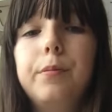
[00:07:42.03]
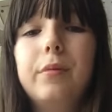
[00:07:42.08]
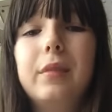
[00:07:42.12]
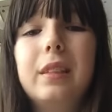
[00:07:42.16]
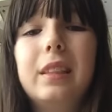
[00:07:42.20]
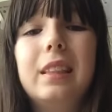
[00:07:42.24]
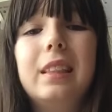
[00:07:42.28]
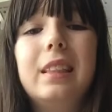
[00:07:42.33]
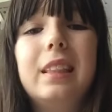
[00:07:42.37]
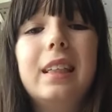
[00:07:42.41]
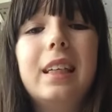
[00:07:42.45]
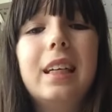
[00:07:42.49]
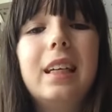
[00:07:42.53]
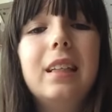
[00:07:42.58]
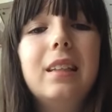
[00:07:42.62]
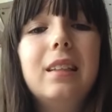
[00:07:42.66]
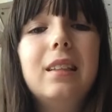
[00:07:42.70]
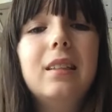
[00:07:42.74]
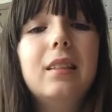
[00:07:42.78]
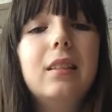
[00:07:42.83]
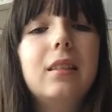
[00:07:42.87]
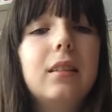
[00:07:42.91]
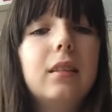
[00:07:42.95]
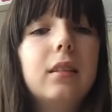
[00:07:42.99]

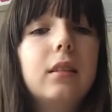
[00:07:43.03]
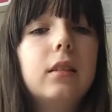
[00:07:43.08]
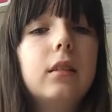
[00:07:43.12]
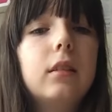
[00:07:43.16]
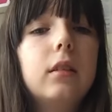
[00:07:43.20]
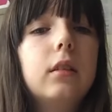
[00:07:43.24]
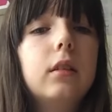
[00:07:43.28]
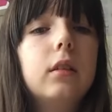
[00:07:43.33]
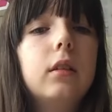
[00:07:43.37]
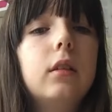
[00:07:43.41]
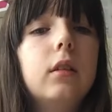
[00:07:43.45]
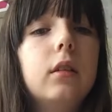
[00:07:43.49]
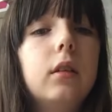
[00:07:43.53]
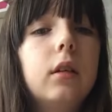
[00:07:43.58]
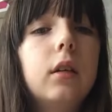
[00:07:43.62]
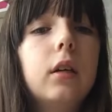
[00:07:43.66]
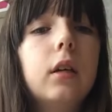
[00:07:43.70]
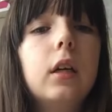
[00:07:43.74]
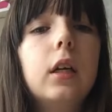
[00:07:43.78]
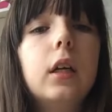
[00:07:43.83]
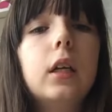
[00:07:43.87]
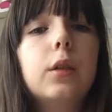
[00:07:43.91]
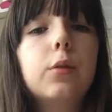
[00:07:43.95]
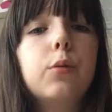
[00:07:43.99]
Stickiness.
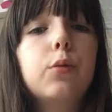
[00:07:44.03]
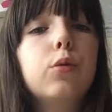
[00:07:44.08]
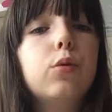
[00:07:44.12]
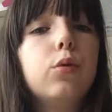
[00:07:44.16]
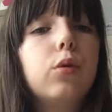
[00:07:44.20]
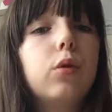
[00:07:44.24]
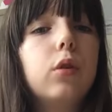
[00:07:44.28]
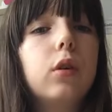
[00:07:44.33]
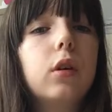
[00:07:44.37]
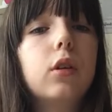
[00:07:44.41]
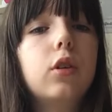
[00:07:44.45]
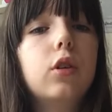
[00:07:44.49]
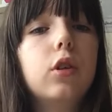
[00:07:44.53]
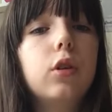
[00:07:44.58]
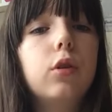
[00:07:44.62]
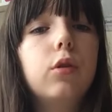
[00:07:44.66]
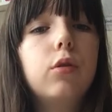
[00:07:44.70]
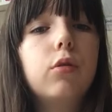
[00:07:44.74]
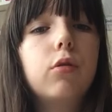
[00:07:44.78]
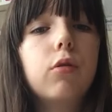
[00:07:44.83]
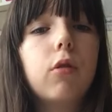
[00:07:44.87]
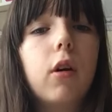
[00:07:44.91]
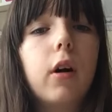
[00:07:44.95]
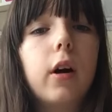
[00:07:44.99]
This one's actually
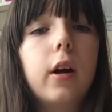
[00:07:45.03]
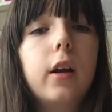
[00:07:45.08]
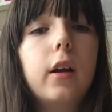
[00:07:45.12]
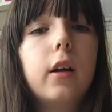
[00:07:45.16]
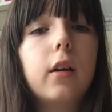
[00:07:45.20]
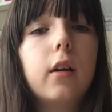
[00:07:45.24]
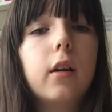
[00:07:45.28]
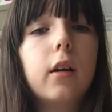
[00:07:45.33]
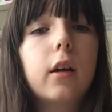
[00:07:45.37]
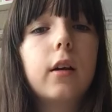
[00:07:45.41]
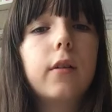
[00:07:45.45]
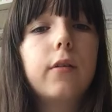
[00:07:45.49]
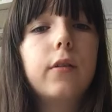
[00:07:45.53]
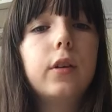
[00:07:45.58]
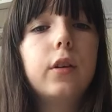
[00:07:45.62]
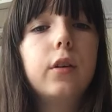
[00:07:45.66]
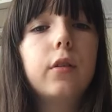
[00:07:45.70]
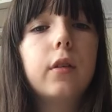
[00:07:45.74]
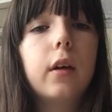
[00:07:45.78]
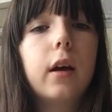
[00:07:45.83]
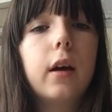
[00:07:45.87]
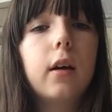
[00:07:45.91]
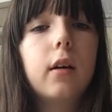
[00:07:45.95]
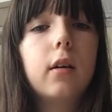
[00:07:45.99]
alright. Like if you
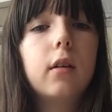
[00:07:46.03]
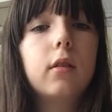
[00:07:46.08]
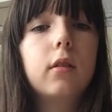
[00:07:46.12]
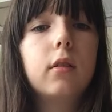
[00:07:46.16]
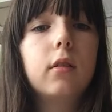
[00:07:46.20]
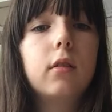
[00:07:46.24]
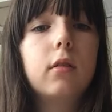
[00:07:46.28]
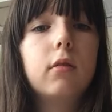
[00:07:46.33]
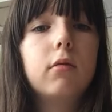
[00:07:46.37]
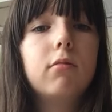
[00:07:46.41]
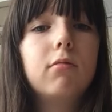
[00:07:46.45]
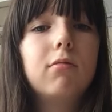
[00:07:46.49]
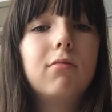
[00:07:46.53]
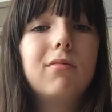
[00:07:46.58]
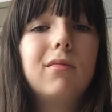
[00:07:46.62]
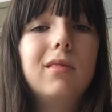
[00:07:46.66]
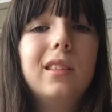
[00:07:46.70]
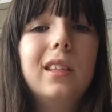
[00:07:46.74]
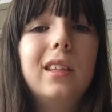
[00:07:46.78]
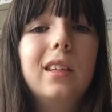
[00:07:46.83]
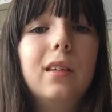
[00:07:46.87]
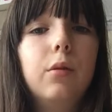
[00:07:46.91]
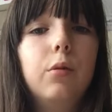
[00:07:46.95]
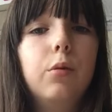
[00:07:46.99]
do that,
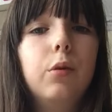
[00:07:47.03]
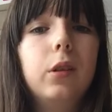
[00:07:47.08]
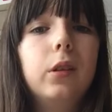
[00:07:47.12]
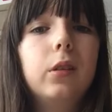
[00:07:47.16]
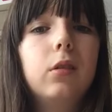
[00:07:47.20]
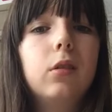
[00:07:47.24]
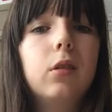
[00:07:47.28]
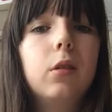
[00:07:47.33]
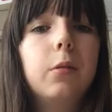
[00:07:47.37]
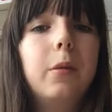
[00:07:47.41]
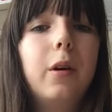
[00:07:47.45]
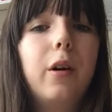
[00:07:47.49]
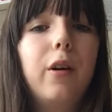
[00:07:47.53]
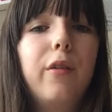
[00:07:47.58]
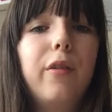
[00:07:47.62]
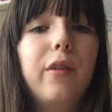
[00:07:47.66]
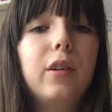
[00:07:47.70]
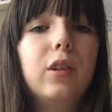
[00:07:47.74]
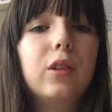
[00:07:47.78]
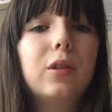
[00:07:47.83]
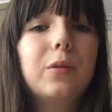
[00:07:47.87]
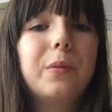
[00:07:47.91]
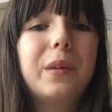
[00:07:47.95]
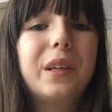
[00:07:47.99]
it'll come off.
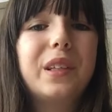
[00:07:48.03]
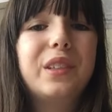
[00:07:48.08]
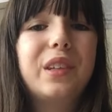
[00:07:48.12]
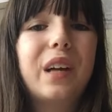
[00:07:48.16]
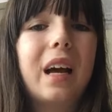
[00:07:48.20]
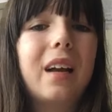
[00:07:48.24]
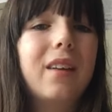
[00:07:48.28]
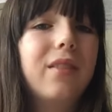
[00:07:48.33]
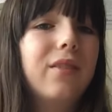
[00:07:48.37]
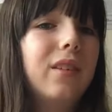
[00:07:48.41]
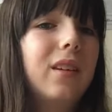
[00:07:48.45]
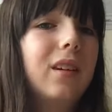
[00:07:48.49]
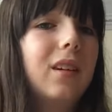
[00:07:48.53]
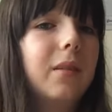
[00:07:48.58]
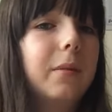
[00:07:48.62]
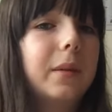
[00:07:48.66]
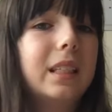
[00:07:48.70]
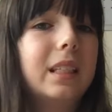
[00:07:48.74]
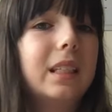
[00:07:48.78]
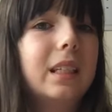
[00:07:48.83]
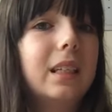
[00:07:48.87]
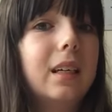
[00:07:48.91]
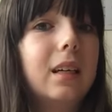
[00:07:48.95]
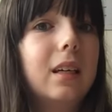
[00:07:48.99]
It just makes your hand feel a
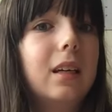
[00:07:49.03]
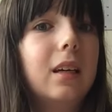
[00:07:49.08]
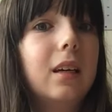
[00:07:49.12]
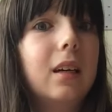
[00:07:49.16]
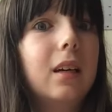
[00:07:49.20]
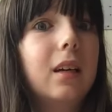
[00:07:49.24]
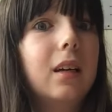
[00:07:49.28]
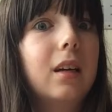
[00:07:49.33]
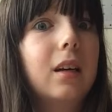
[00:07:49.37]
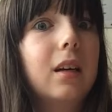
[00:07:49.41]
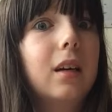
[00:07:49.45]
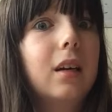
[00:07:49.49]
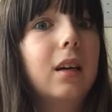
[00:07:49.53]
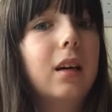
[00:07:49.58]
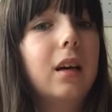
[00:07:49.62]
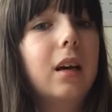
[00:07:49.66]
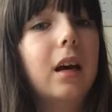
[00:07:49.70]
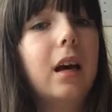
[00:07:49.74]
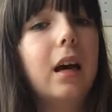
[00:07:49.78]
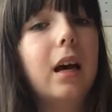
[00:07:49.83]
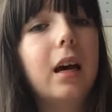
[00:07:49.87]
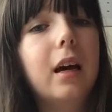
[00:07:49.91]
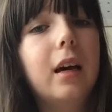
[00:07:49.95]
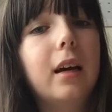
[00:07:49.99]
bit sticky.
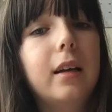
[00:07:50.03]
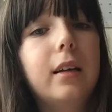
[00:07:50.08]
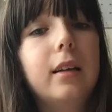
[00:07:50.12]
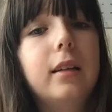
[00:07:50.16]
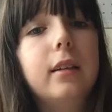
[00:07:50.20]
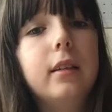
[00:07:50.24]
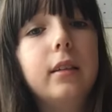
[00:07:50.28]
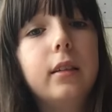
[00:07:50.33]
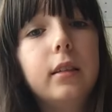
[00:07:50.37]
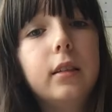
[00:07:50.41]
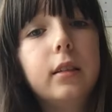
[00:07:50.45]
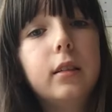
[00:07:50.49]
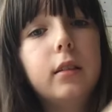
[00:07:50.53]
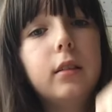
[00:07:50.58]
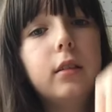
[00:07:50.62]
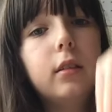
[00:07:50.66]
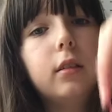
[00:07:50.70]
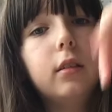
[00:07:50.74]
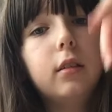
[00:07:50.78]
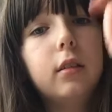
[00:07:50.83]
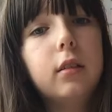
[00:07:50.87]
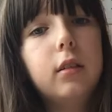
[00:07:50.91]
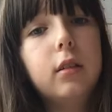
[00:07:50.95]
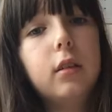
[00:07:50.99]
And
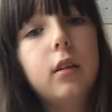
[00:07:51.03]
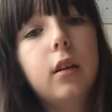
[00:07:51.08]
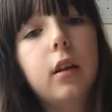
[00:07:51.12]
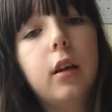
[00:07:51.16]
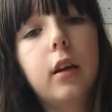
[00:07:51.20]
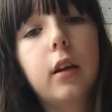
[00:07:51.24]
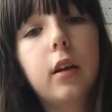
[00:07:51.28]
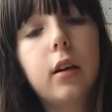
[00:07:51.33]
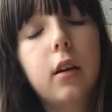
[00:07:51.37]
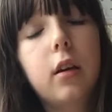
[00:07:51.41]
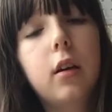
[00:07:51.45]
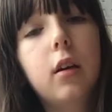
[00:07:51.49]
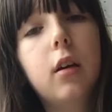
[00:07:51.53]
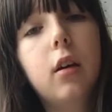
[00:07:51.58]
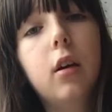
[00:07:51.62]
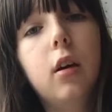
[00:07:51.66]
like